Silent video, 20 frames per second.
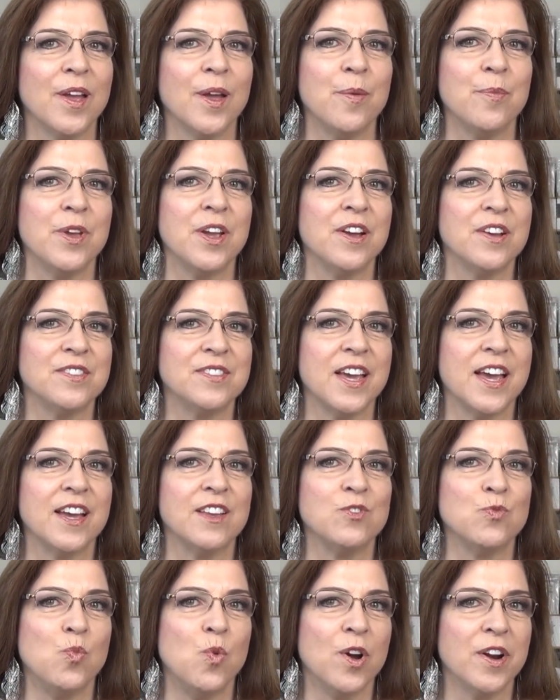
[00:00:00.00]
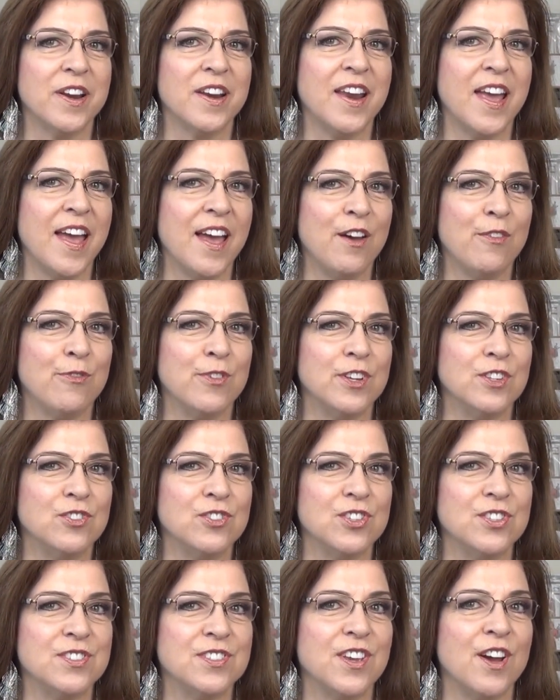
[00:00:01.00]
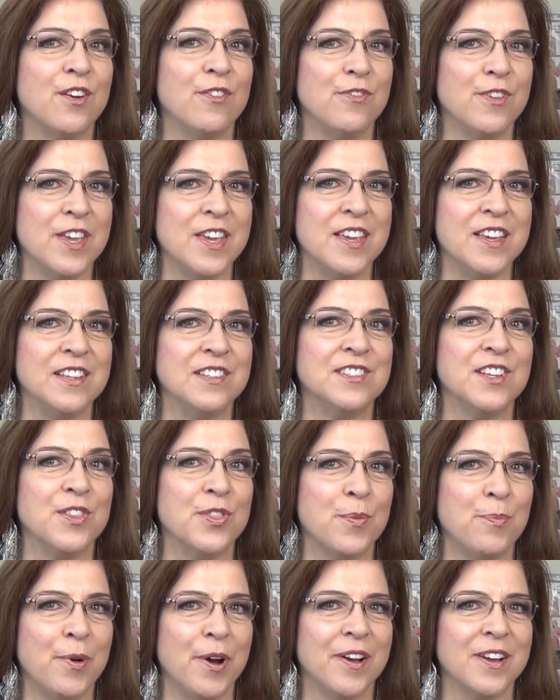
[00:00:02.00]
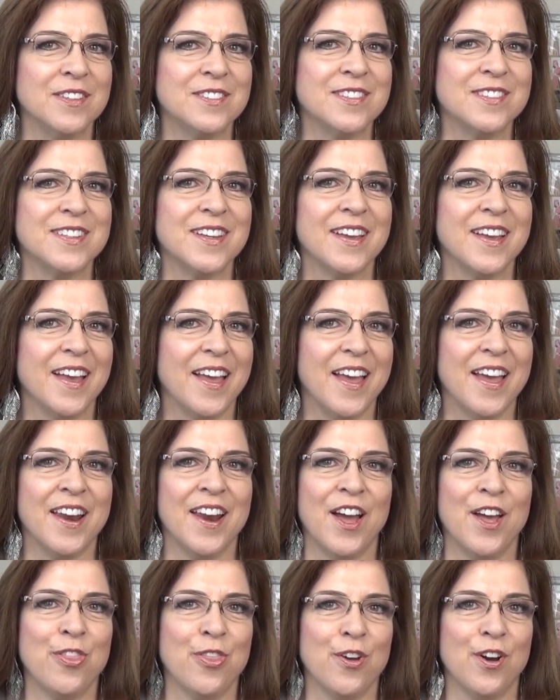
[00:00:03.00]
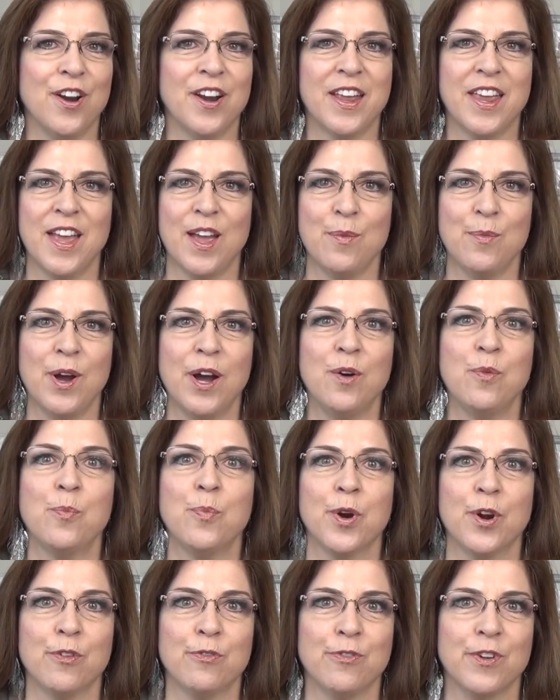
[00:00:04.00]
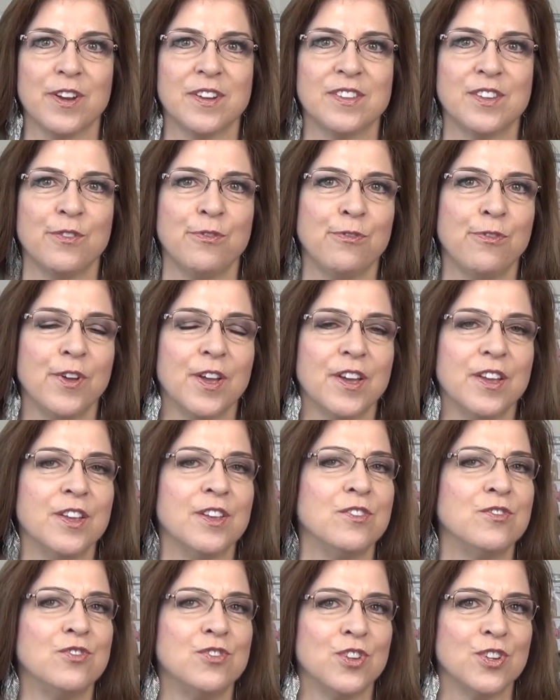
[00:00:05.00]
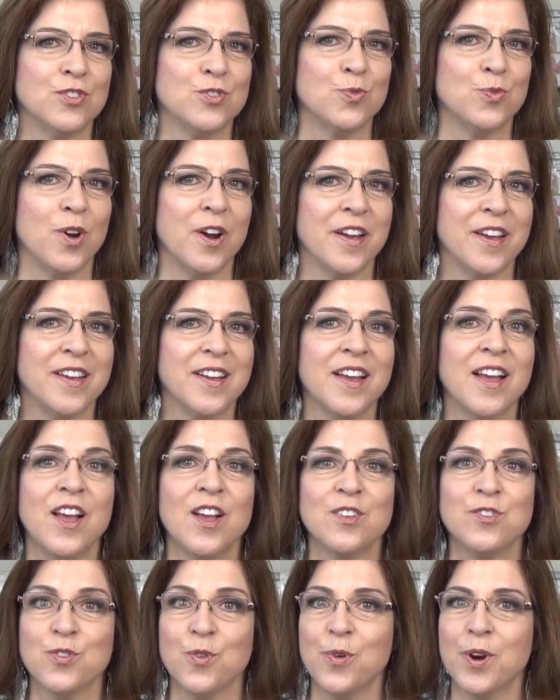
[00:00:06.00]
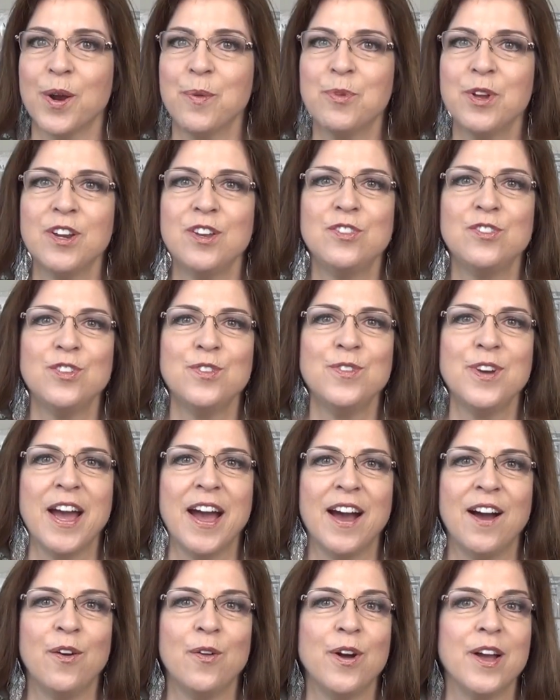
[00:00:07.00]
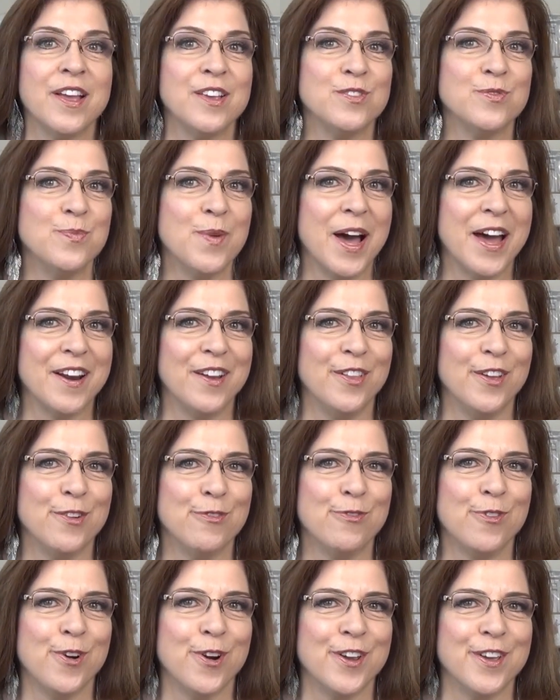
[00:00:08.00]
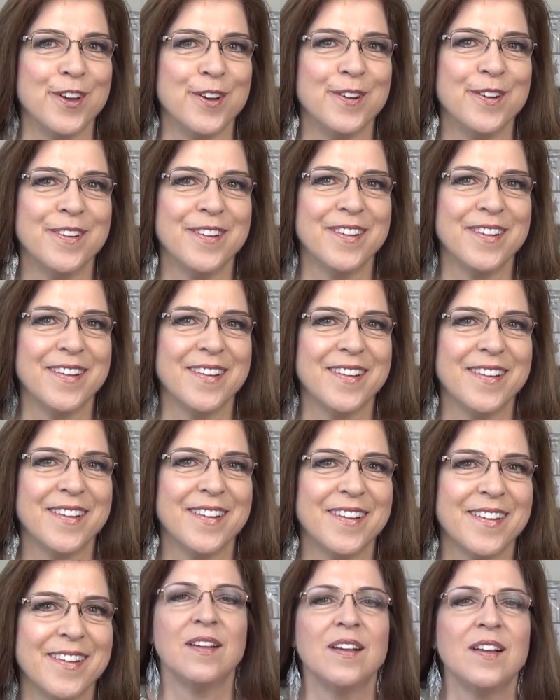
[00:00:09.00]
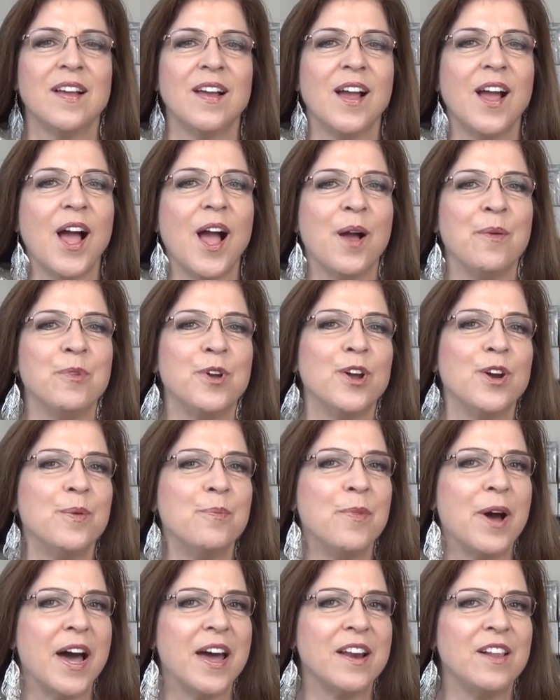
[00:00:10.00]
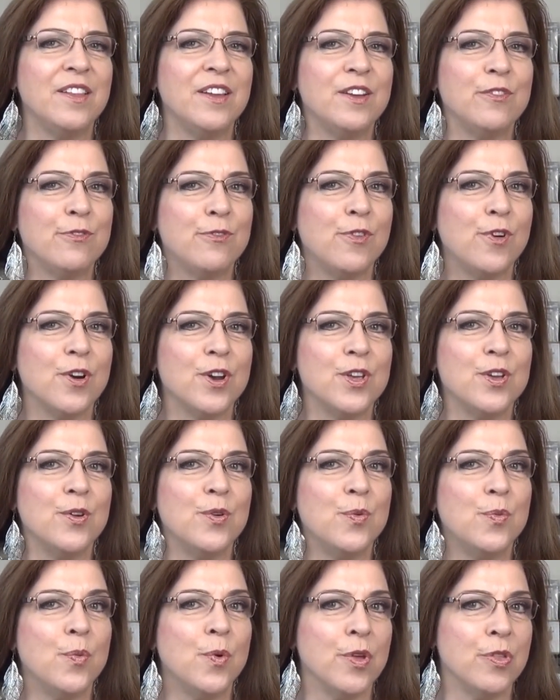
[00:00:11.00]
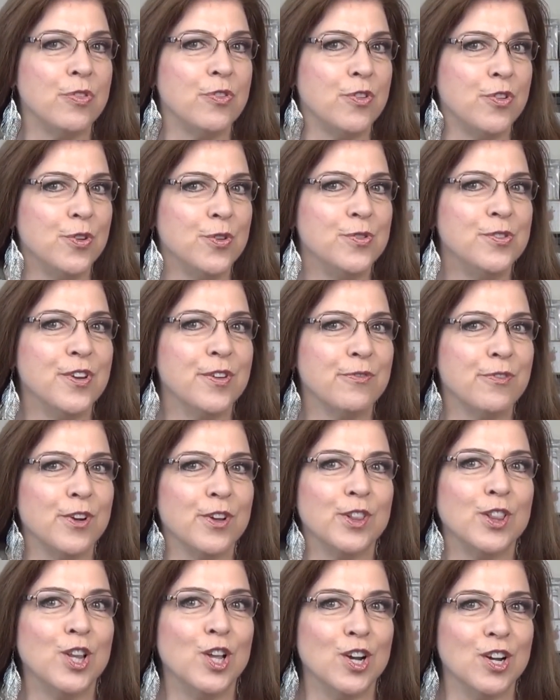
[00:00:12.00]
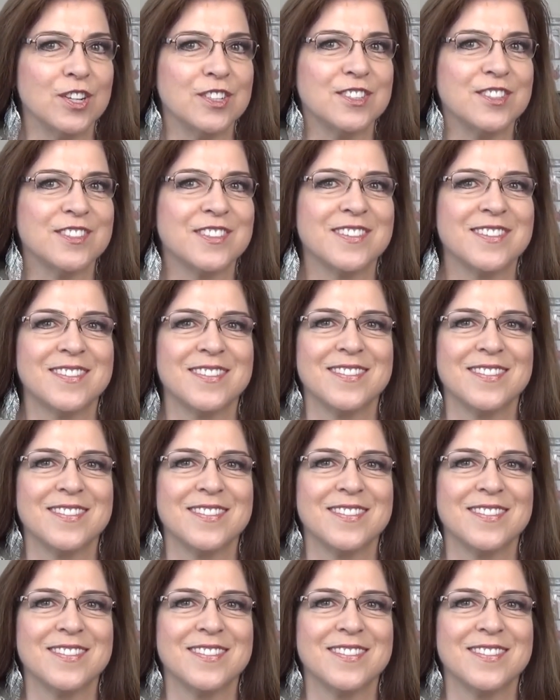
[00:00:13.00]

because it has 1.5 inches of ease in the bust, and I thought it came out perfect. The fit is just right. So what I'm going to do now is model it for you. I'm going to model it for you with 2 different looks.